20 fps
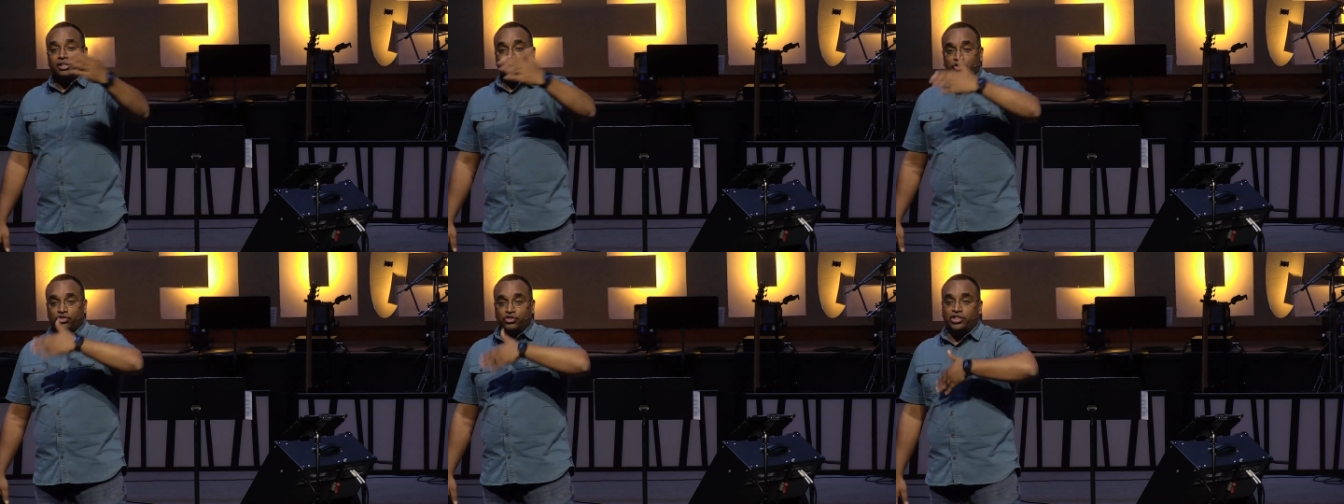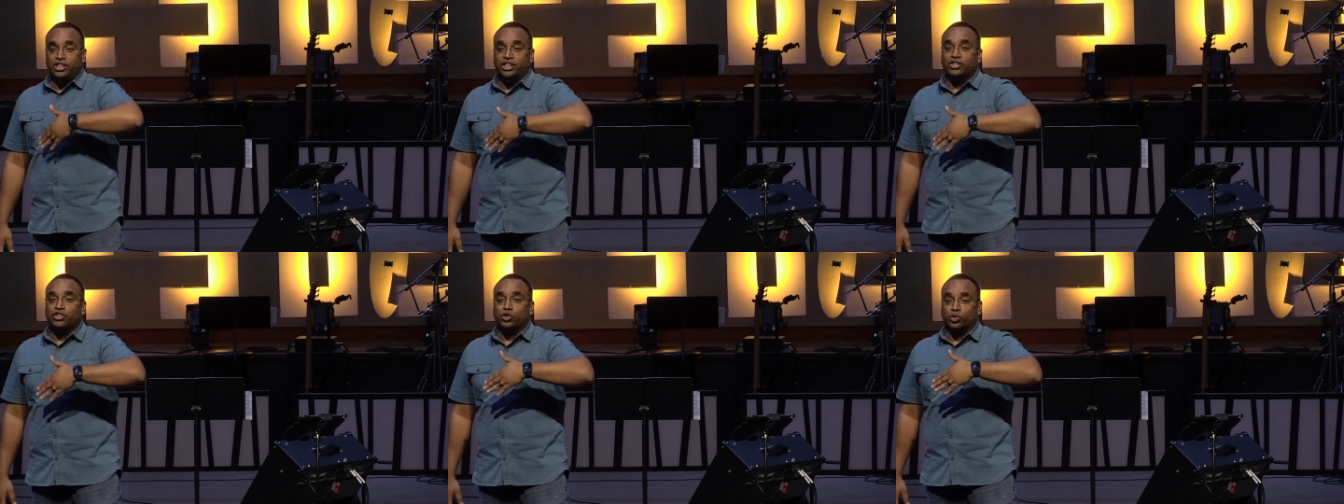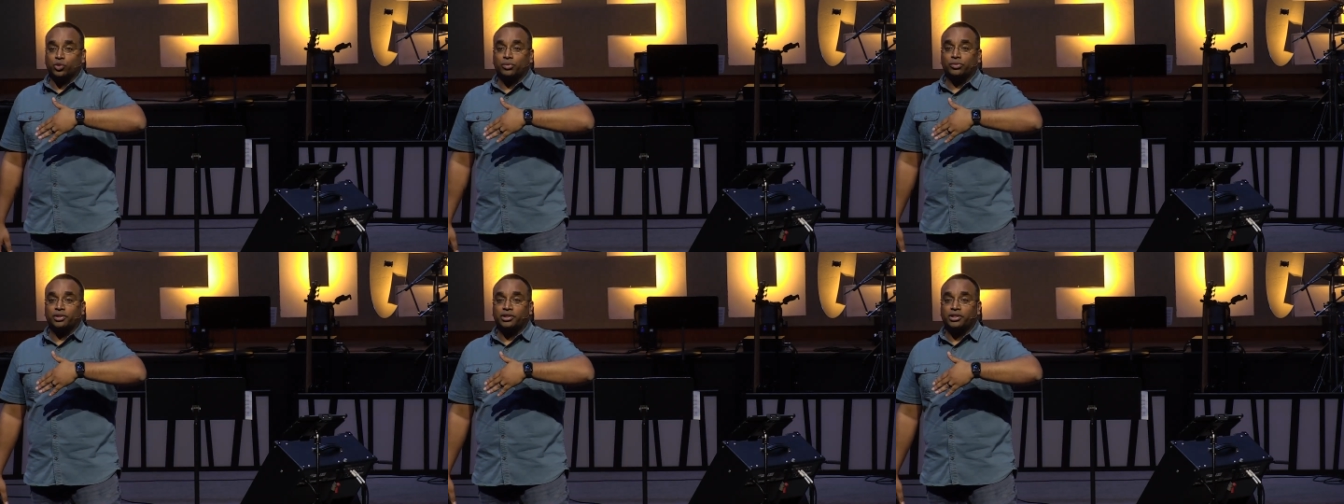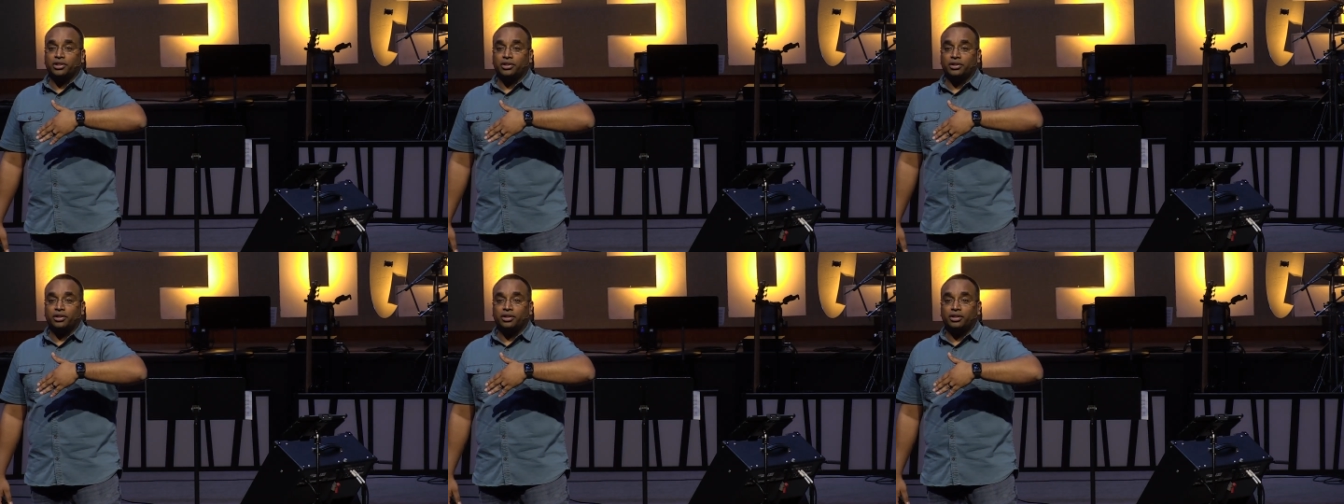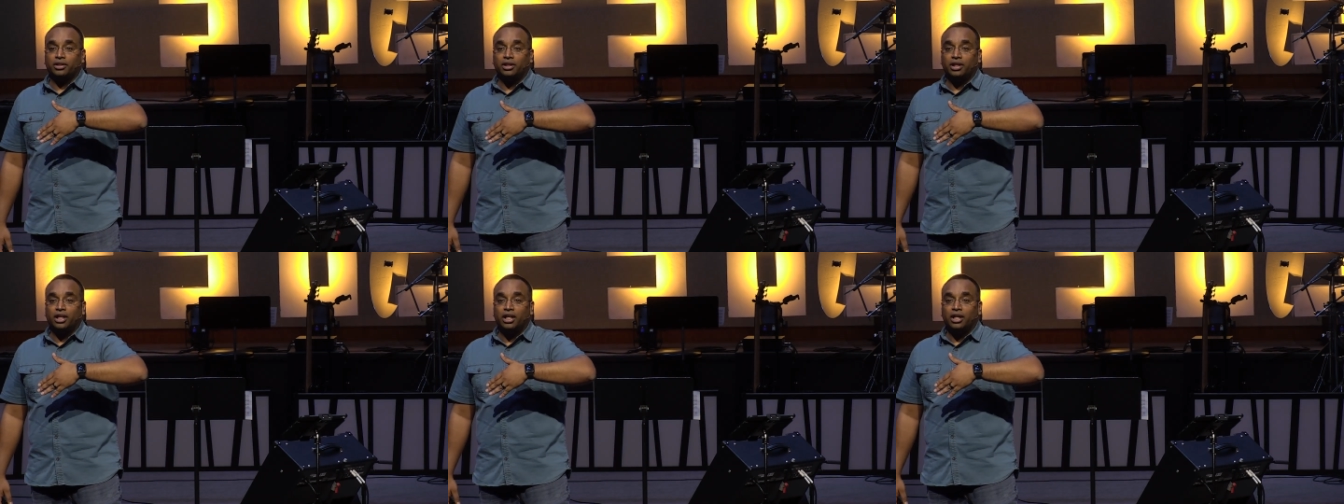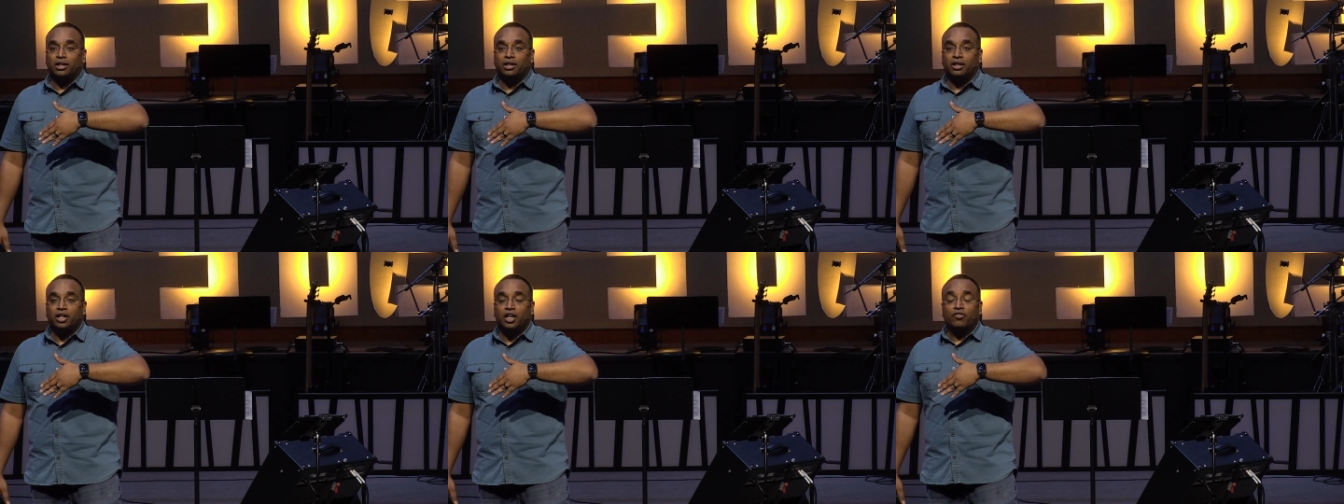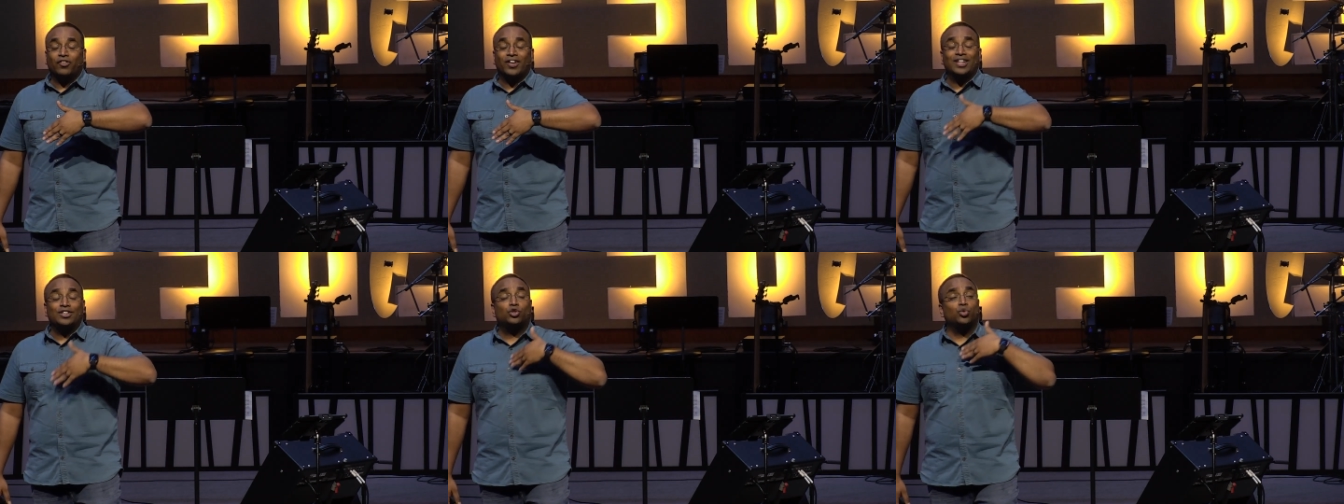Jesus will return.
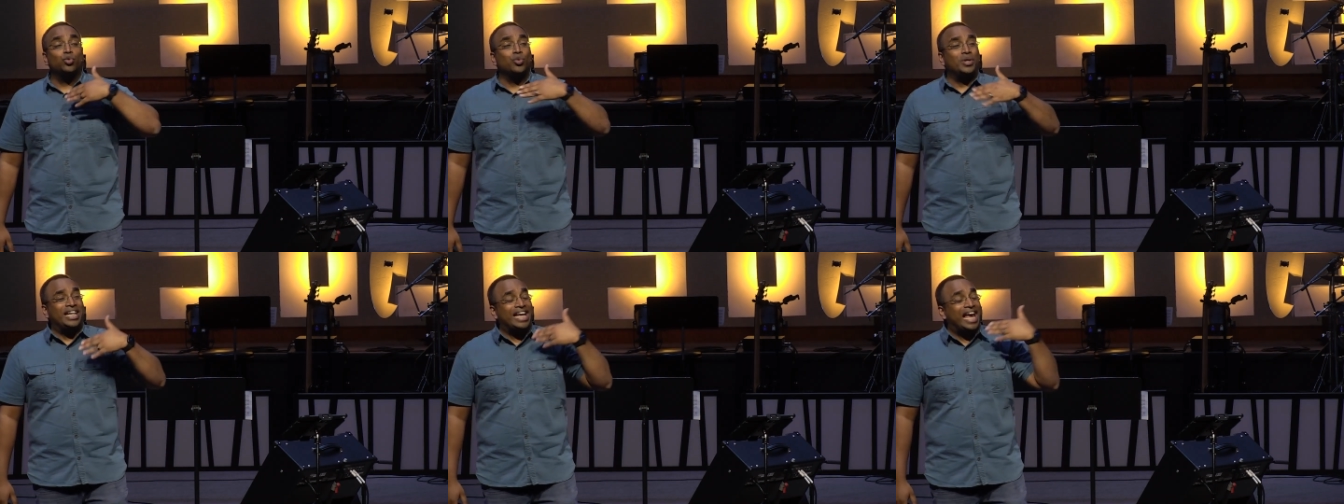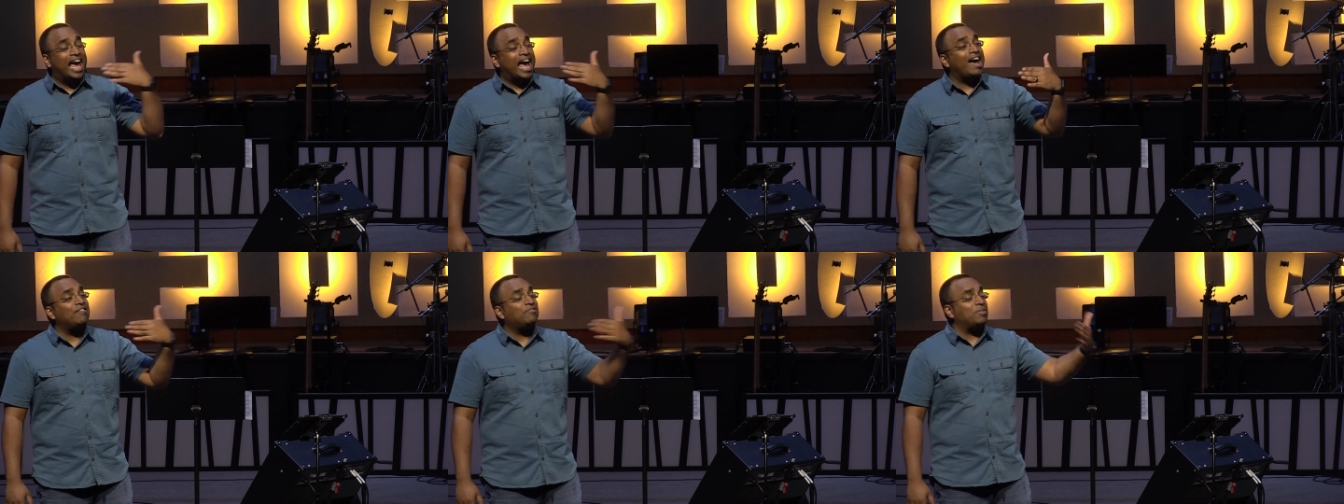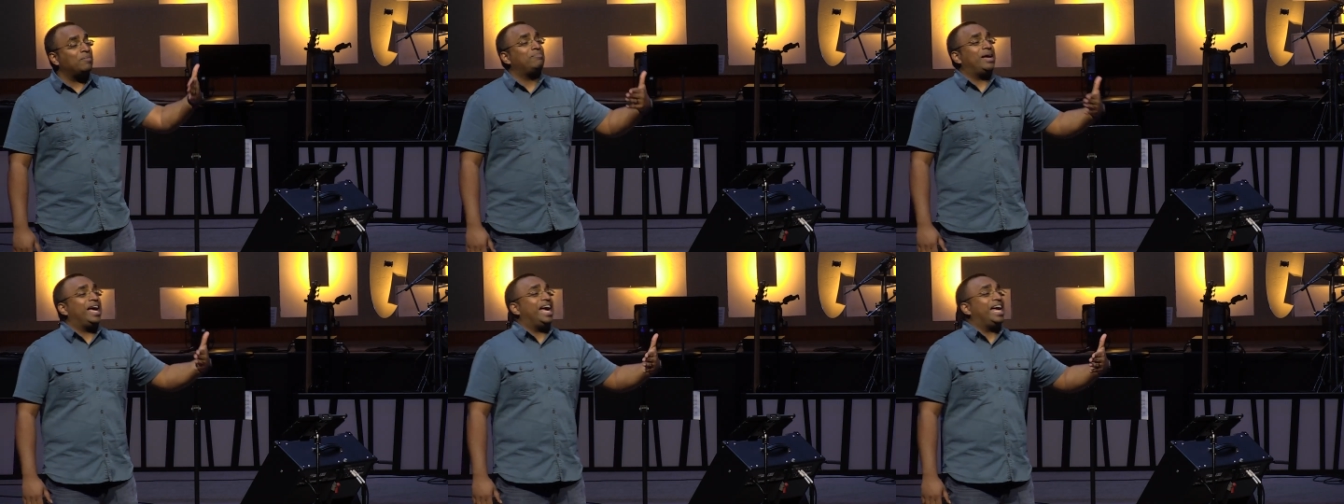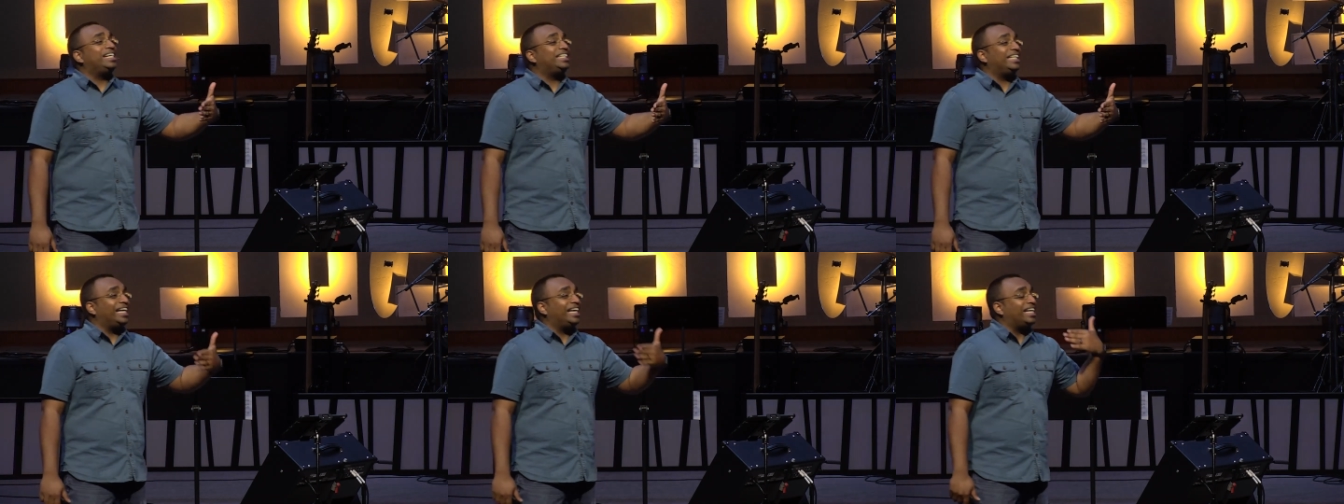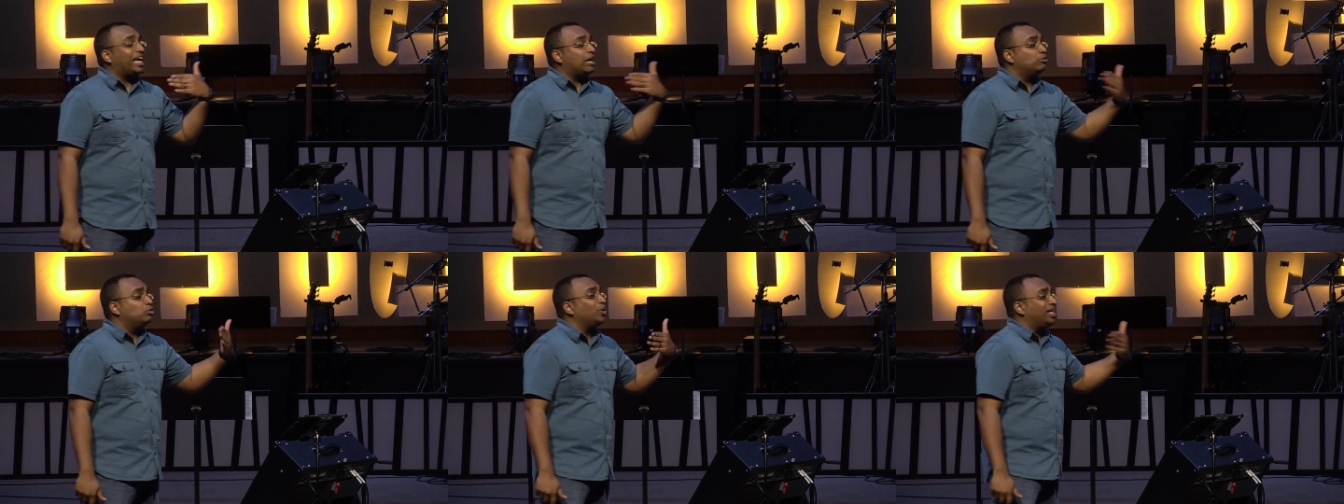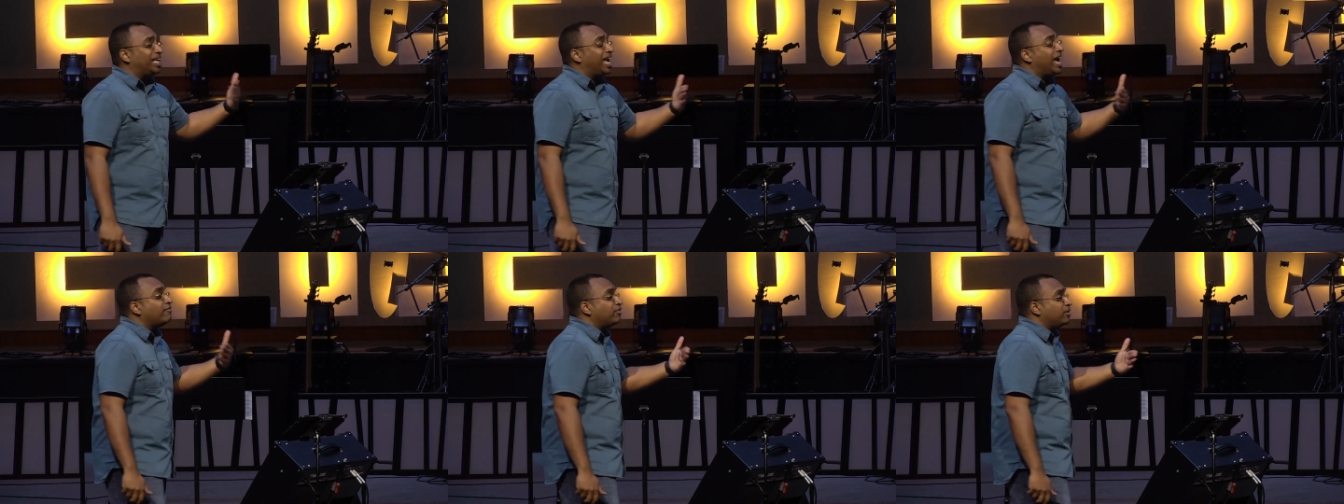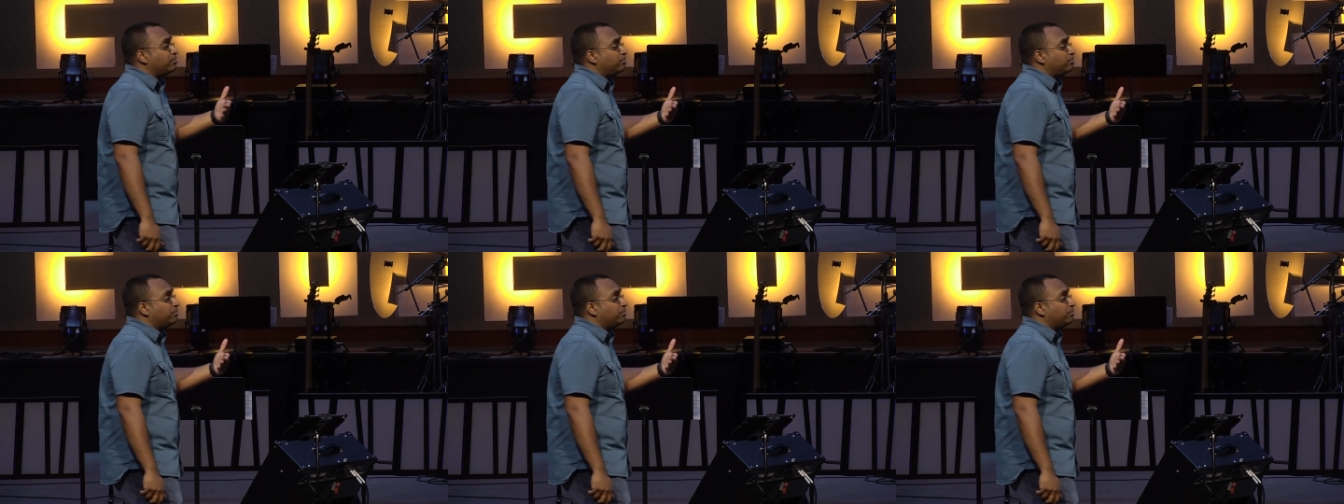Friends, we have a mandate and we have a